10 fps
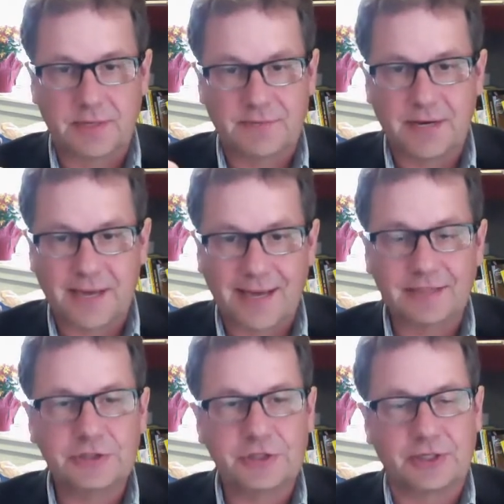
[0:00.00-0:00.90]
that
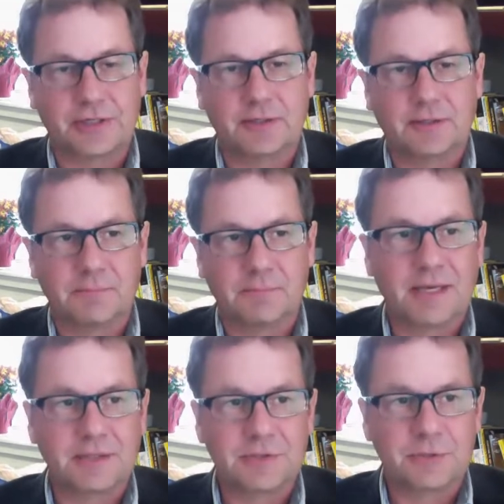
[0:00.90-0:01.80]
actually
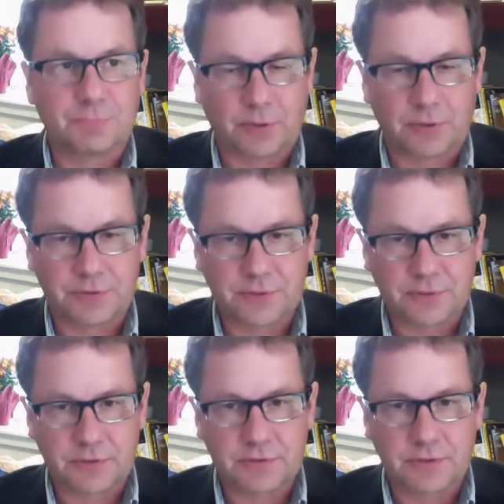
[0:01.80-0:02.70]
makes the
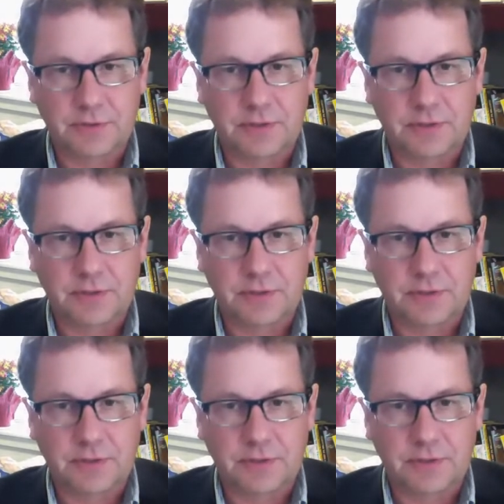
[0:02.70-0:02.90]
process